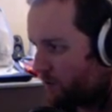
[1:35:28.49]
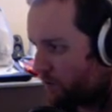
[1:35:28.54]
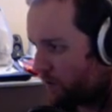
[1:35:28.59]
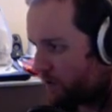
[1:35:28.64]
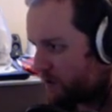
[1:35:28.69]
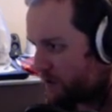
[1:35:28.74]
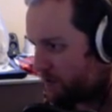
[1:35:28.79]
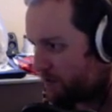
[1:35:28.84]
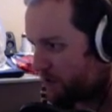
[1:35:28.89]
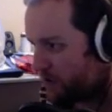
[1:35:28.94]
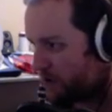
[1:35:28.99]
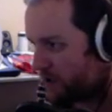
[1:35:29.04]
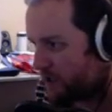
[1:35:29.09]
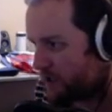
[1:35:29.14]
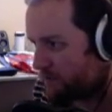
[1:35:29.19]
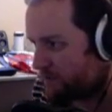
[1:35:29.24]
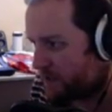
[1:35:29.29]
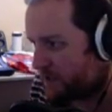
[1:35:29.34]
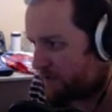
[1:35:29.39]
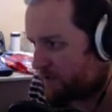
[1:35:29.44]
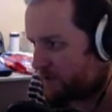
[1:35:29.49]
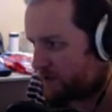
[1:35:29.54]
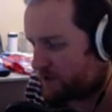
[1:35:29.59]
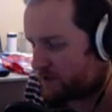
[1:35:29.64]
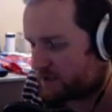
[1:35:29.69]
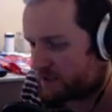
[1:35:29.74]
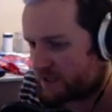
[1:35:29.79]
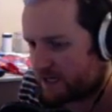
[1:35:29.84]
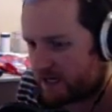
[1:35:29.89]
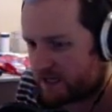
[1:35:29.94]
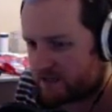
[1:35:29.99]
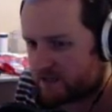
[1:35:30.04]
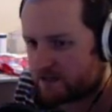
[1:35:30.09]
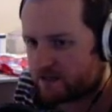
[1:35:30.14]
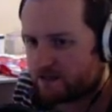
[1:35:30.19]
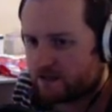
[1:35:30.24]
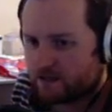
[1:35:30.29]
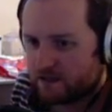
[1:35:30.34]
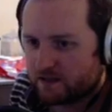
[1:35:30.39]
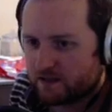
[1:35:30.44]
what's the point in him giving us a
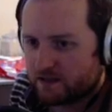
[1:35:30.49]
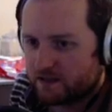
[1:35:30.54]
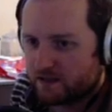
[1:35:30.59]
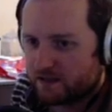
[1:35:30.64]
test